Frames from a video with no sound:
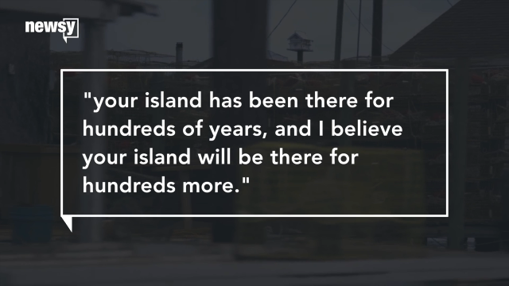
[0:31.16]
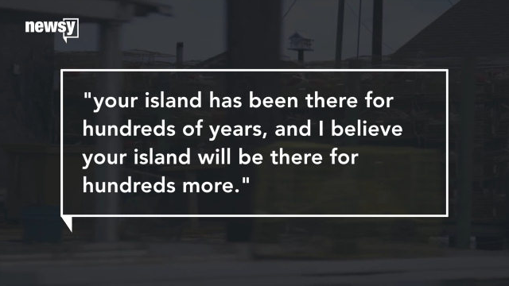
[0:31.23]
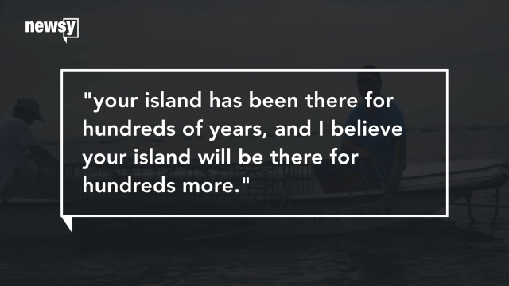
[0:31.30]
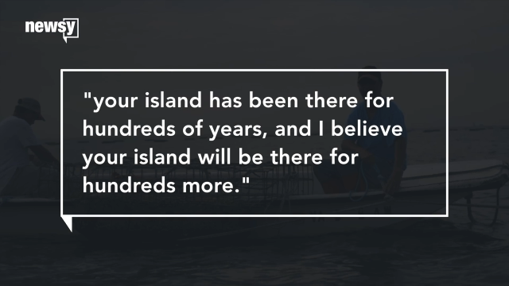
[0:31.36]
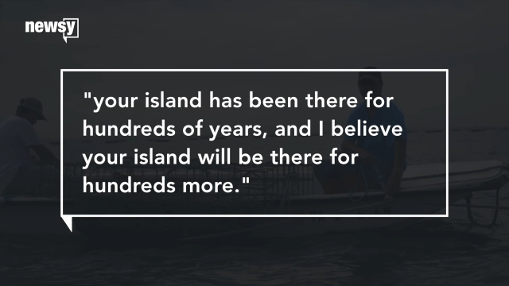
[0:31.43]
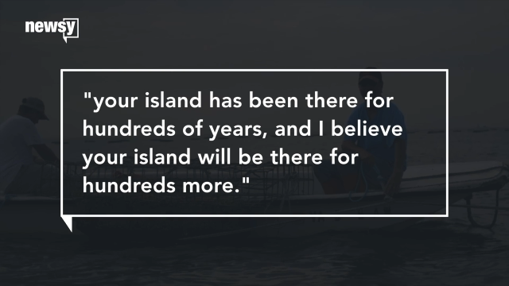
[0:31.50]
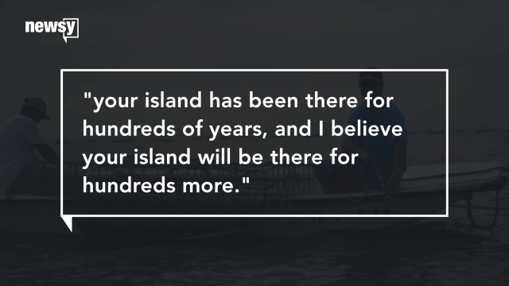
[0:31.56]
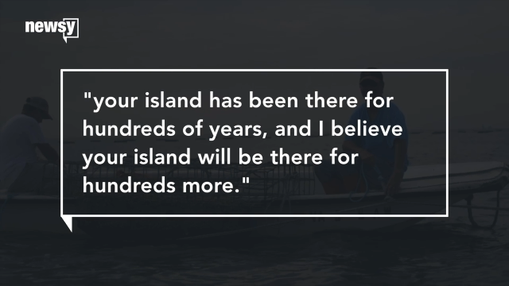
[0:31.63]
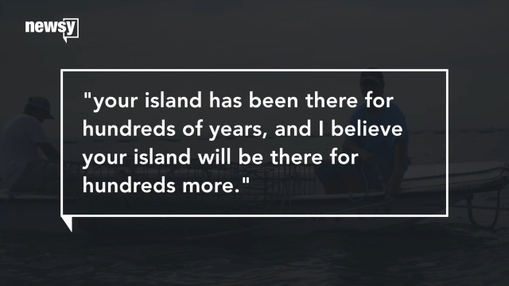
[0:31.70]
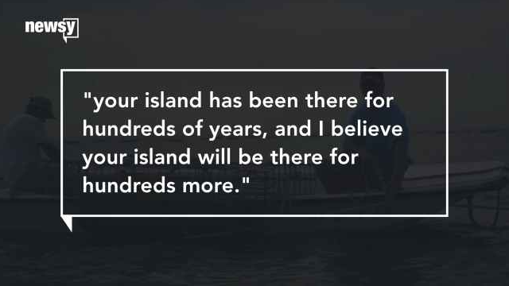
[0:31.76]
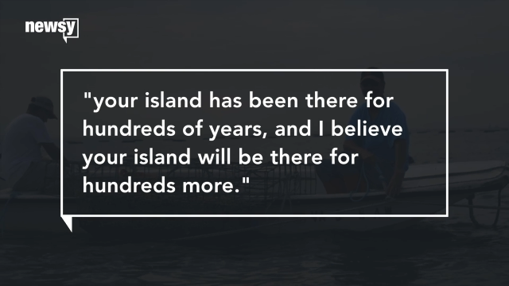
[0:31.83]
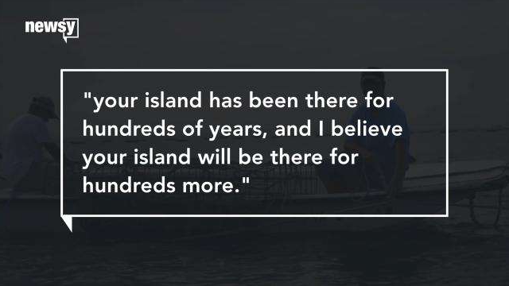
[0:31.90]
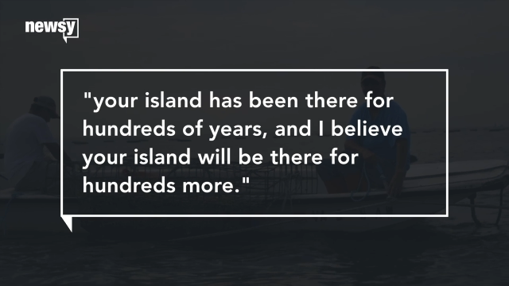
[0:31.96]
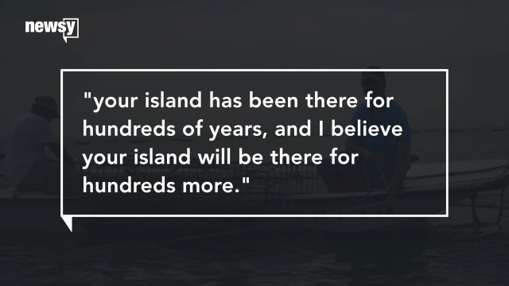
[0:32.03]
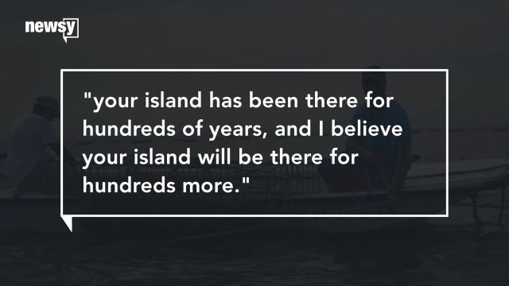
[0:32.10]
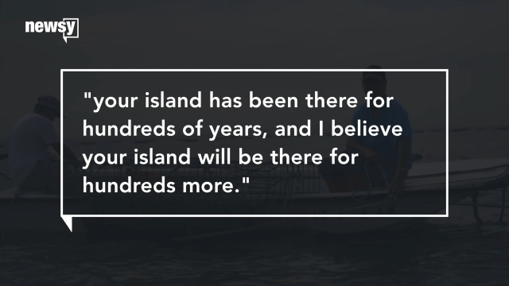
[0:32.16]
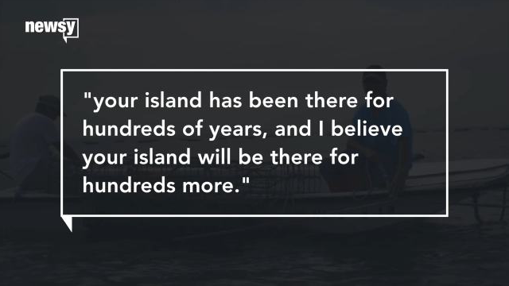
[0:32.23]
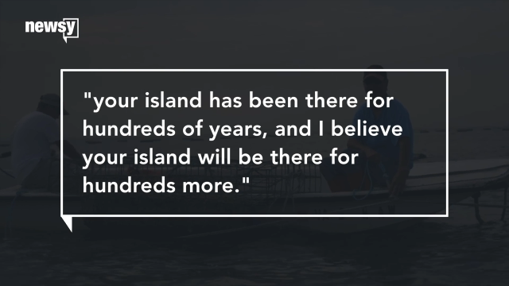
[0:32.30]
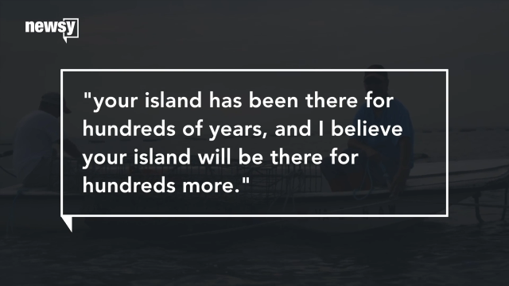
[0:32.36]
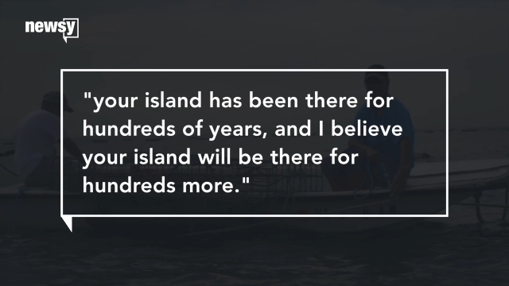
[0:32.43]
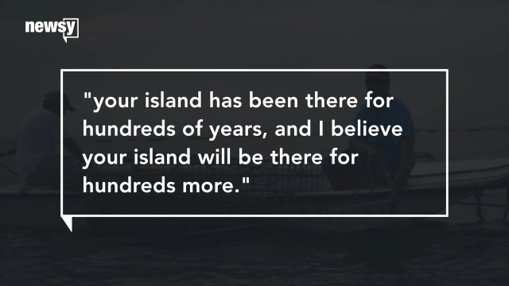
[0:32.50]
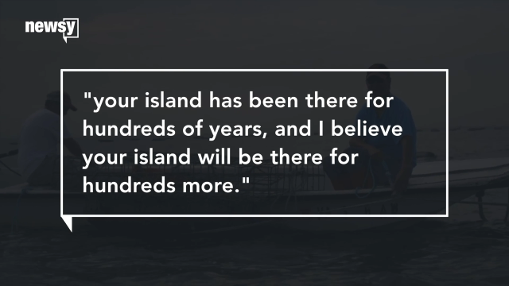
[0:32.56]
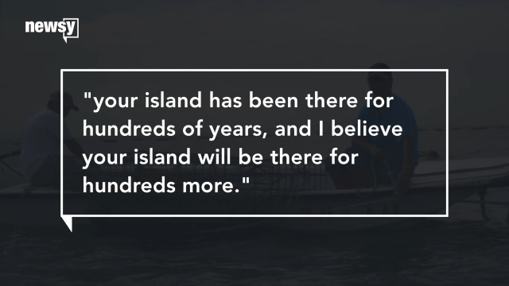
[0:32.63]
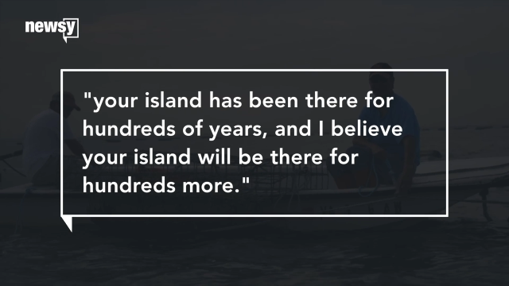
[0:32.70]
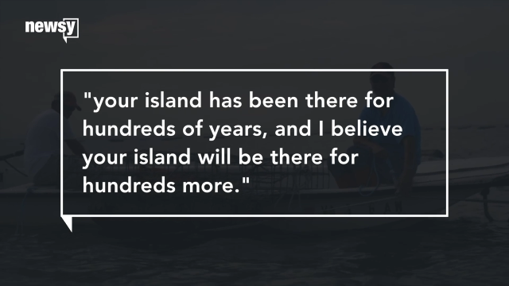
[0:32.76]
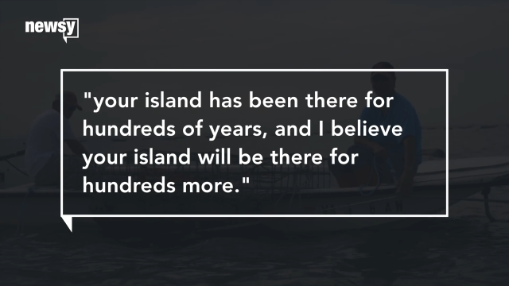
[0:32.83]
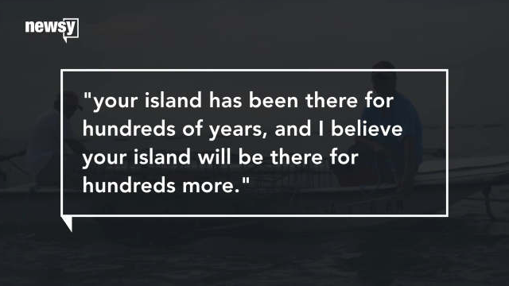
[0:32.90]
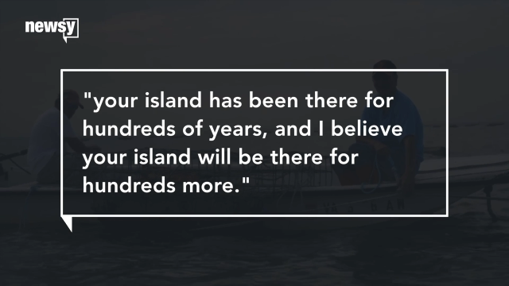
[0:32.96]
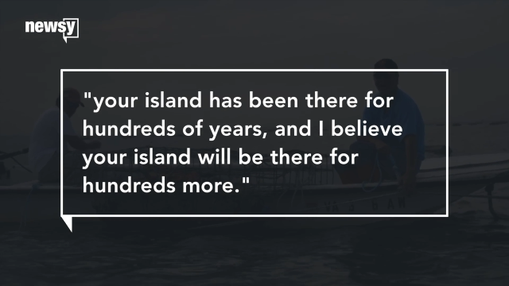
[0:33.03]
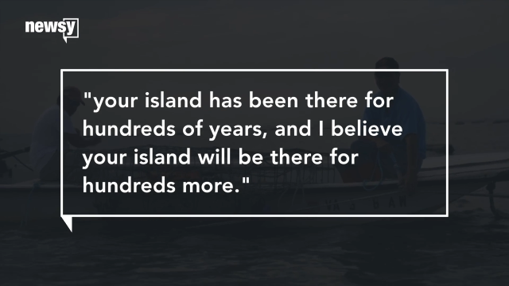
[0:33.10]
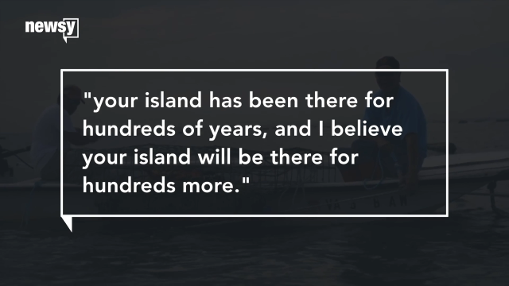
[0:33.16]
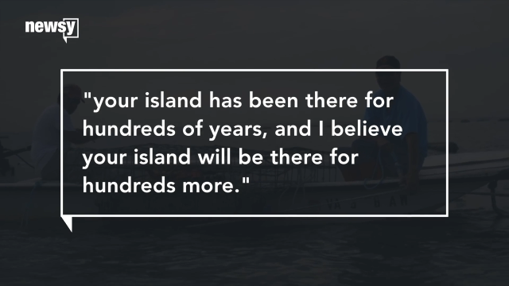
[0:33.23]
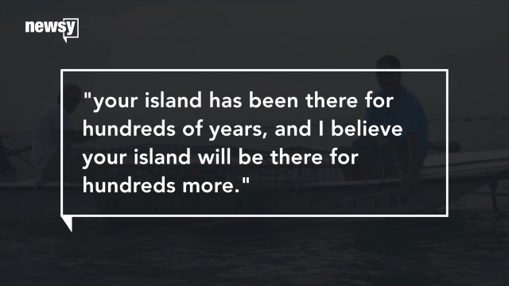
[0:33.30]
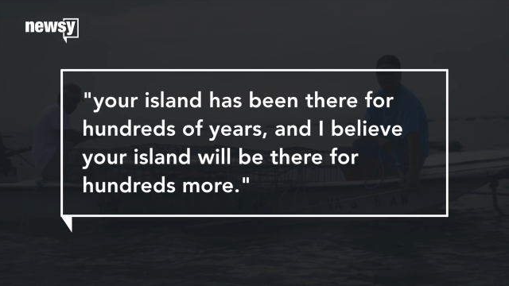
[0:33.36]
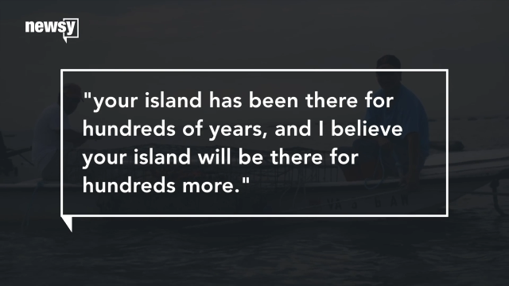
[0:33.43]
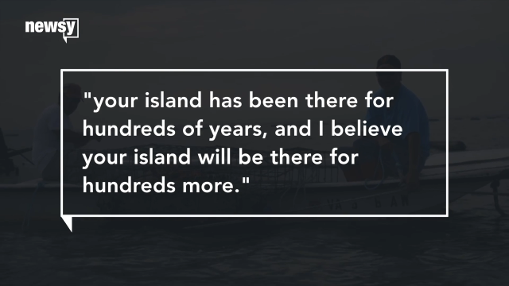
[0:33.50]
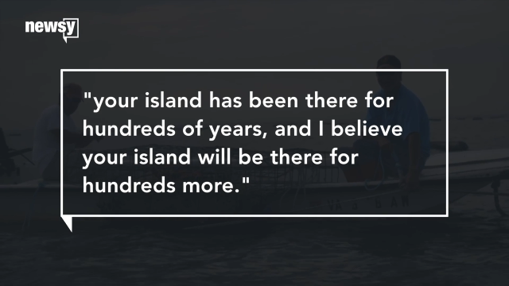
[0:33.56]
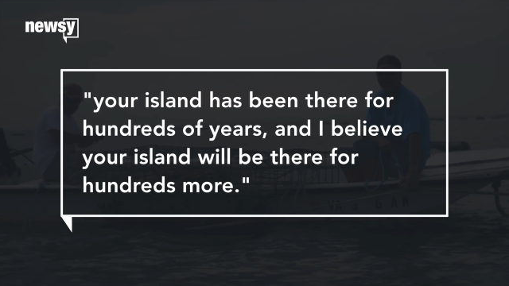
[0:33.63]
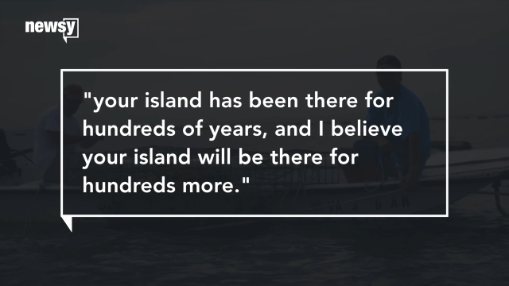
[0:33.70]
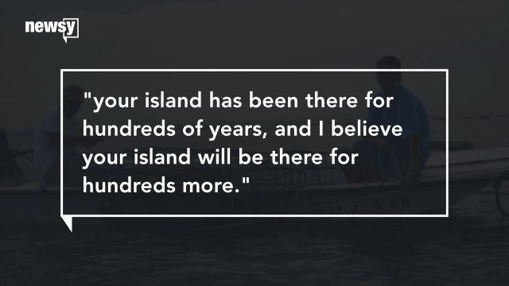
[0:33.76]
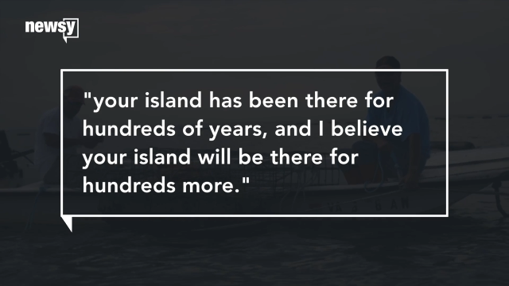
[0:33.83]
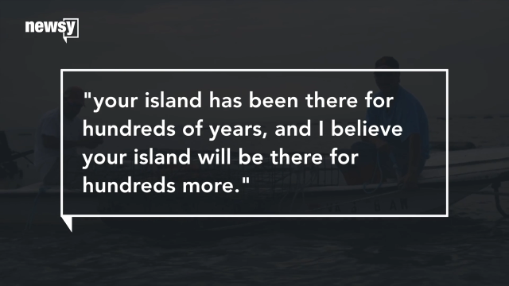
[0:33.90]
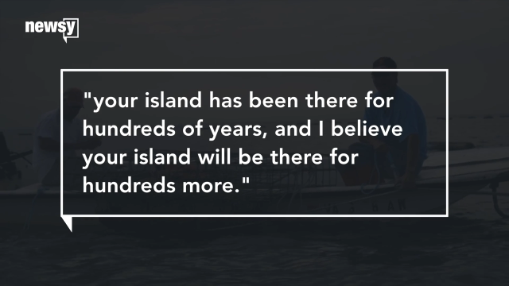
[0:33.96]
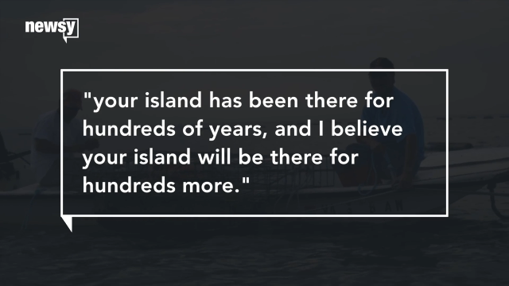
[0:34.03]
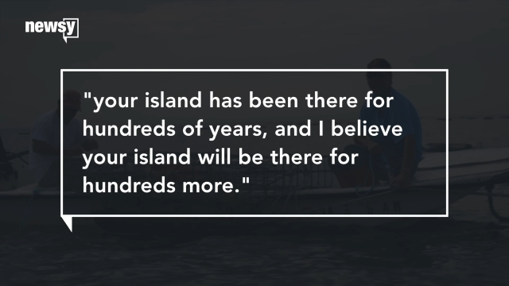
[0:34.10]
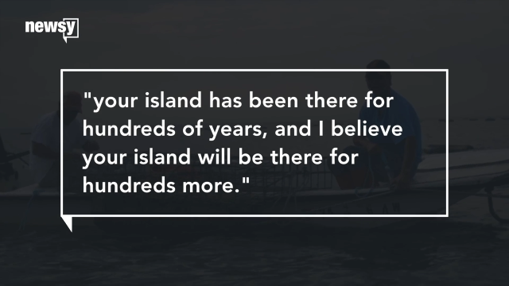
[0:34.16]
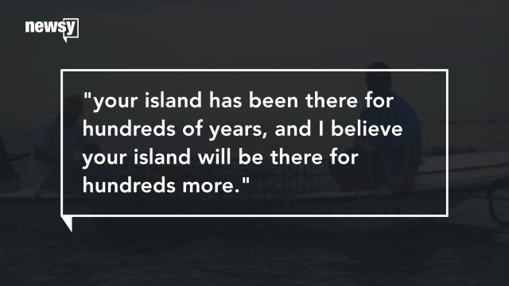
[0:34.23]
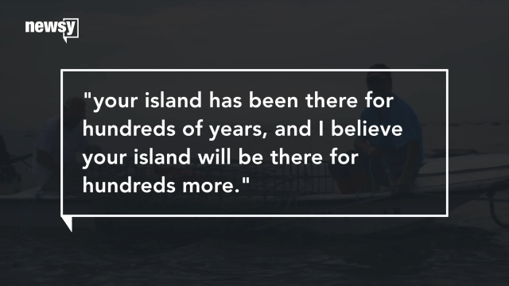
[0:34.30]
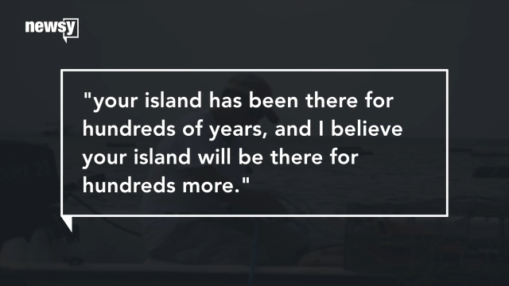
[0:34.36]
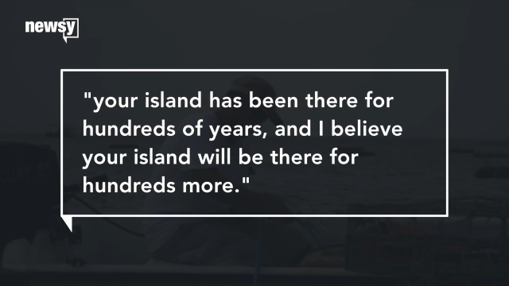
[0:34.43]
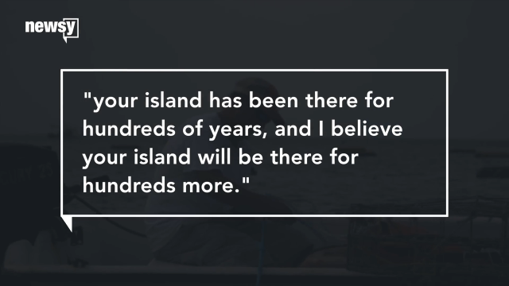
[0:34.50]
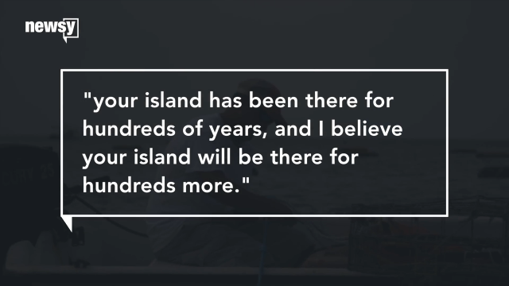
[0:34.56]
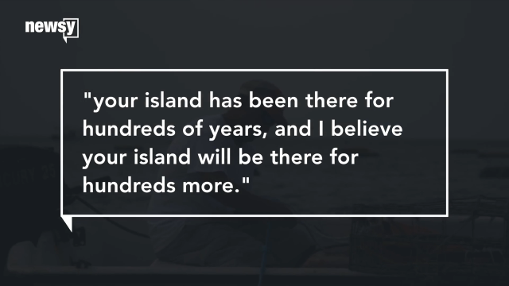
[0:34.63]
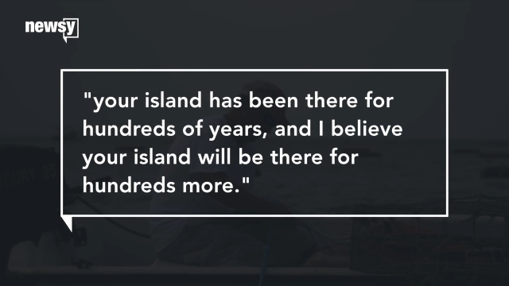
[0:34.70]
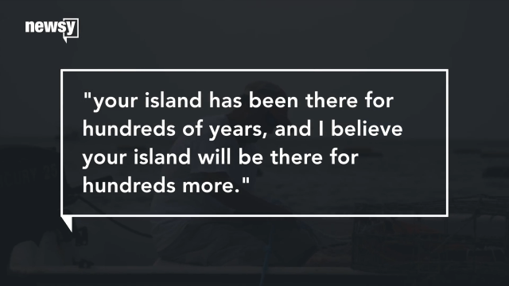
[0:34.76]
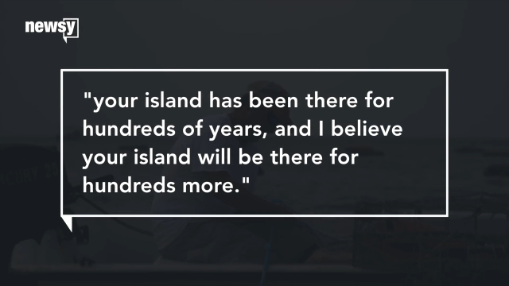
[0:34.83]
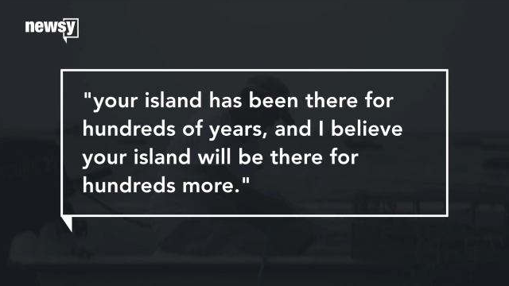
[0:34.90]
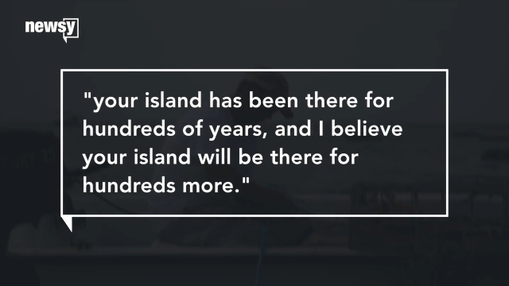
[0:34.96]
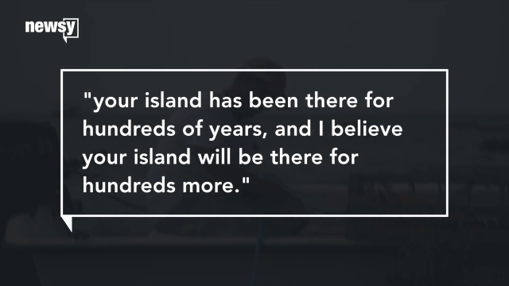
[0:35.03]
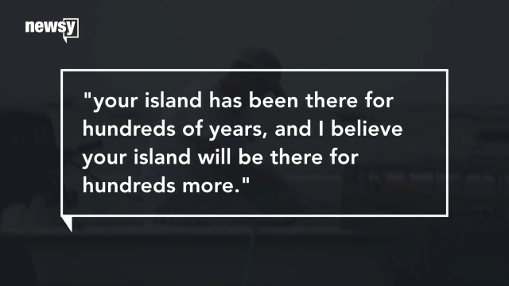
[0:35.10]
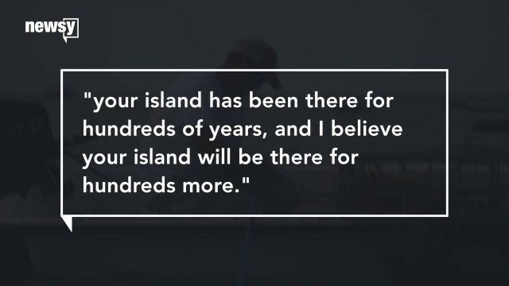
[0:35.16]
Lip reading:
No face is visible, so there are no lips to read.